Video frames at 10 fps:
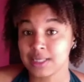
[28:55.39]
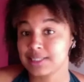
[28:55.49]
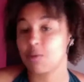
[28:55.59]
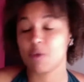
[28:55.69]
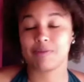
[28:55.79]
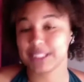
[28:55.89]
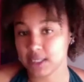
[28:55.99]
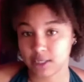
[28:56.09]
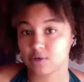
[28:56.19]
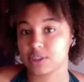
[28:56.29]
someone
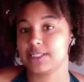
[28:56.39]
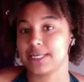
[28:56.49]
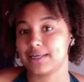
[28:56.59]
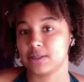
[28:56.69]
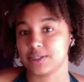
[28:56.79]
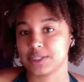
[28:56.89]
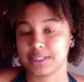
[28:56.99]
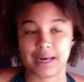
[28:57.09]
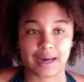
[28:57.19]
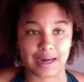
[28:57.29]
missing little
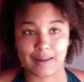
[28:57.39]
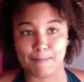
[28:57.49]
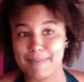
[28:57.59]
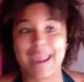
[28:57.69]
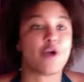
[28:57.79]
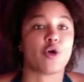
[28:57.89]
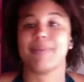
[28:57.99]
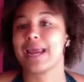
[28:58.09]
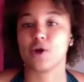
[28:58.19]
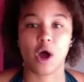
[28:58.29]
details may or
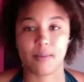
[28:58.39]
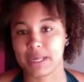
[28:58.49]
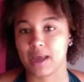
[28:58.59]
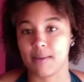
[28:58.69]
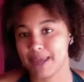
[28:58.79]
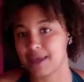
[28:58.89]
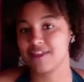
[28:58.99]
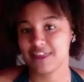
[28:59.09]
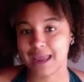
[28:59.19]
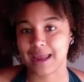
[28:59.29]
may not be a big
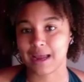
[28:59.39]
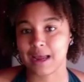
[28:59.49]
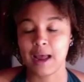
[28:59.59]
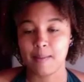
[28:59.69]
thing,